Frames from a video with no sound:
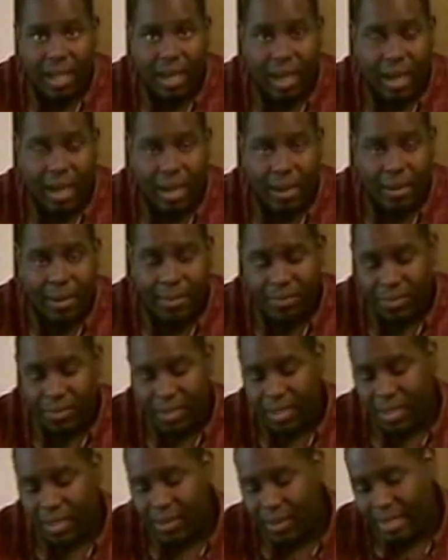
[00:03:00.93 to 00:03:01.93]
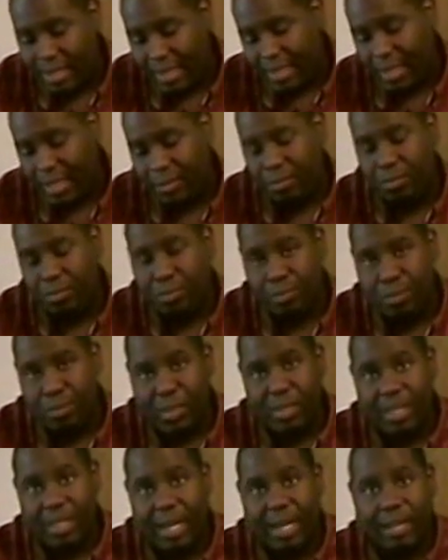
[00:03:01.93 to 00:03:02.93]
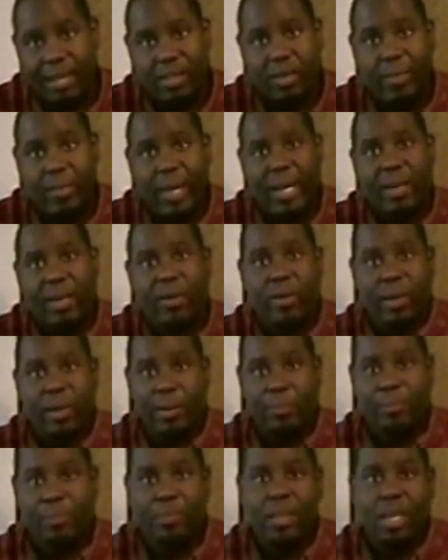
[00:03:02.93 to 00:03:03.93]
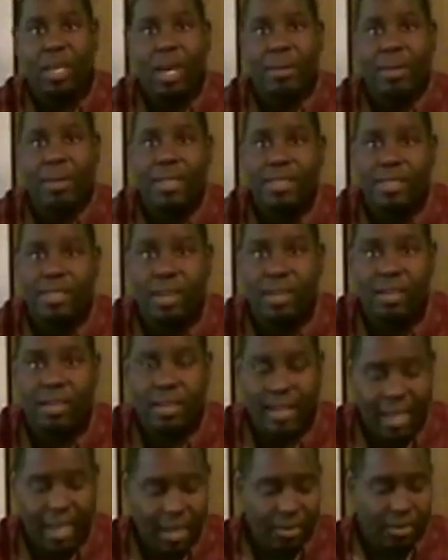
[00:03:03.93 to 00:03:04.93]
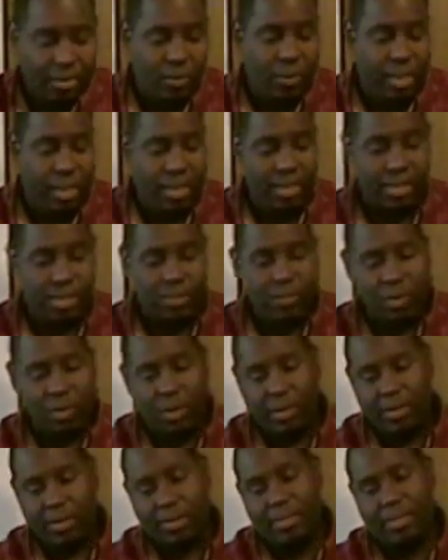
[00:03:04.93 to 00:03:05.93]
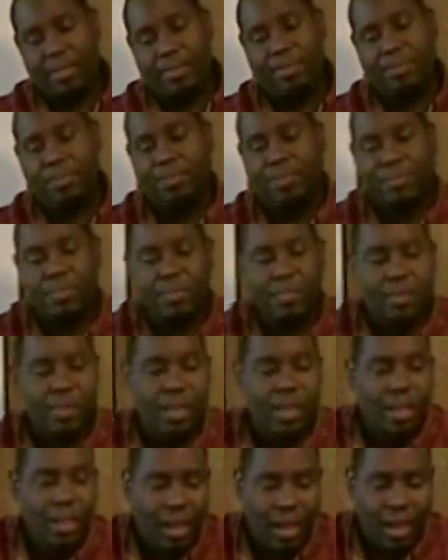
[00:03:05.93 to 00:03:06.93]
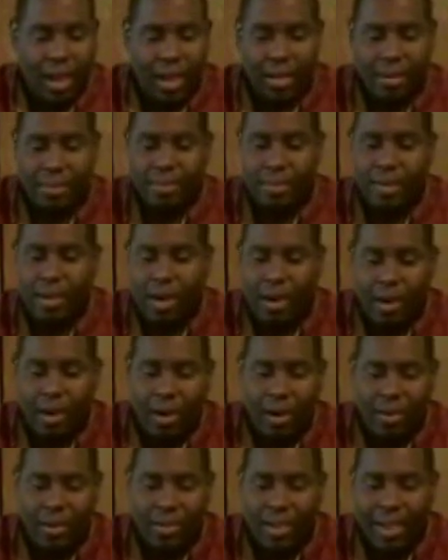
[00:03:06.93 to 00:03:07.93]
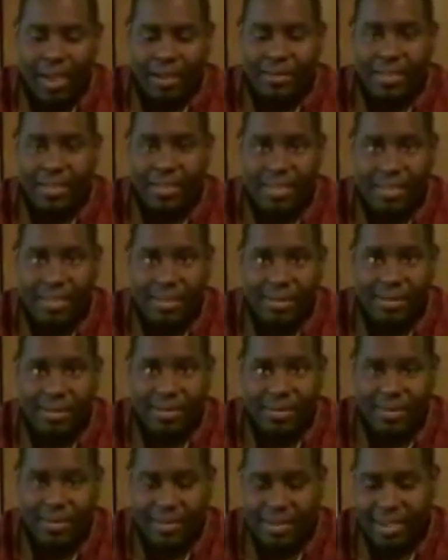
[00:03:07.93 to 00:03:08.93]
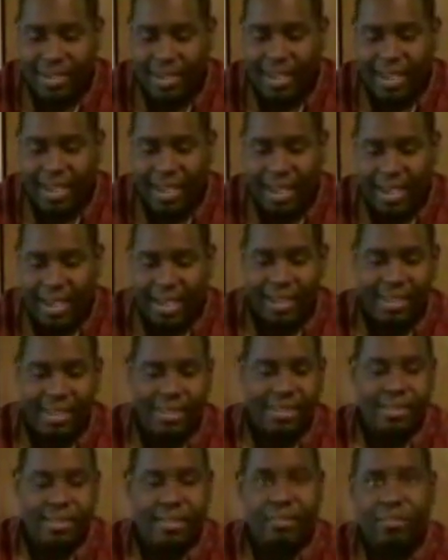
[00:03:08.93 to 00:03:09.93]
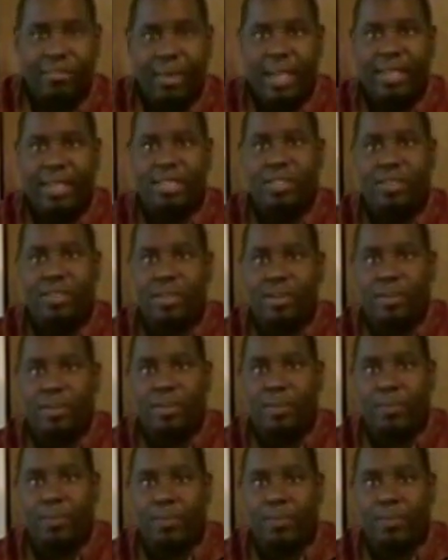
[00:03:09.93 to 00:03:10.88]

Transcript: and then put the hot glue back on. I'm going to tell you now the way this works. All you have to do is make sure